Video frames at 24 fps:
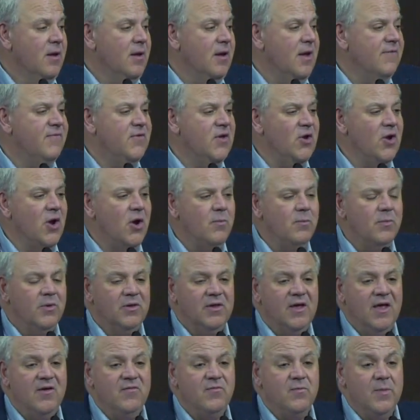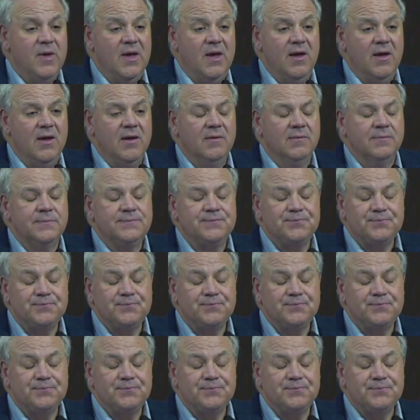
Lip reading: If you don't believe me,